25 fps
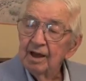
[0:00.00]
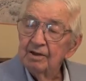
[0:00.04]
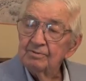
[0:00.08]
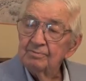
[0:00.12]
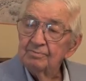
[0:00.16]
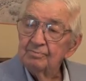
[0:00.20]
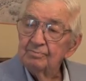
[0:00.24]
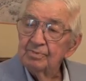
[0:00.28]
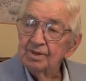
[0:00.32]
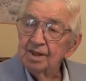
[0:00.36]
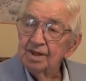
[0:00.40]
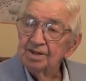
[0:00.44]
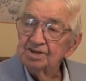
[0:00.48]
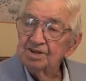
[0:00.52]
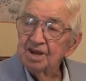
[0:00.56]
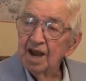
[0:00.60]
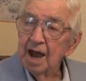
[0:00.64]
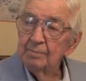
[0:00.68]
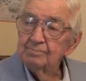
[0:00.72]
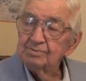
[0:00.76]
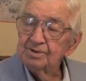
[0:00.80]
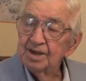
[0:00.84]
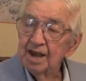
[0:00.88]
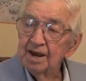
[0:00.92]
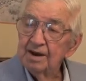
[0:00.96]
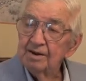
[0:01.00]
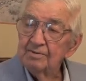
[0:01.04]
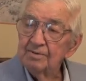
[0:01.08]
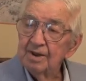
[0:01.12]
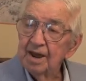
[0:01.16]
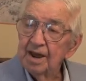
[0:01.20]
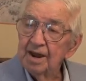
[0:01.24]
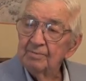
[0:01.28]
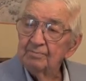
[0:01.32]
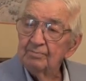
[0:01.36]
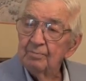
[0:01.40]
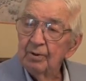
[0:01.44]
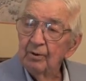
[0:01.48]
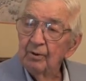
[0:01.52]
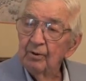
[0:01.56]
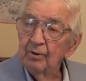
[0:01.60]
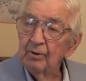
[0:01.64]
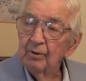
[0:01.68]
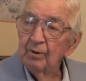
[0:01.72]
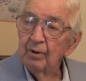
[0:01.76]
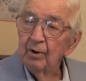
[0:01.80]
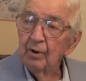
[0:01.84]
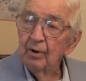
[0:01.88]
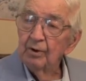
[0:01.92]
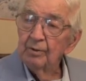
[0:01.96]
The Japs hadn't hit
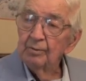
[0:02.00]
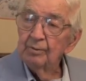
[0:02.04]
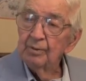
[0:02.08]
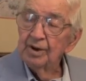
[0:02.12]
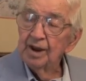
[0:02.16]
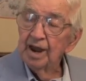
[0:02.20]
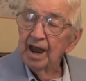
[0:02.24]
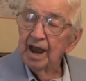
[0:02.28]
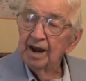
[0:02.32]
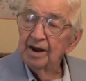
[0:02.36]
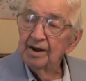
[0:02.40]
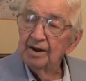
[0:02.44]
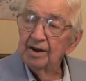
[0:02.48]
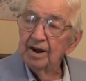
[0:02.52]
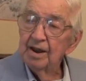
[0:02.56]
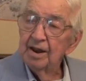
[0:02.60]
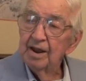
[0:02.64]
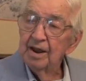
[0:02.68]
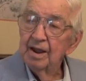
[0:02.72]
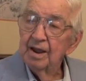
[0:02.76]
Pearl Harbor yet.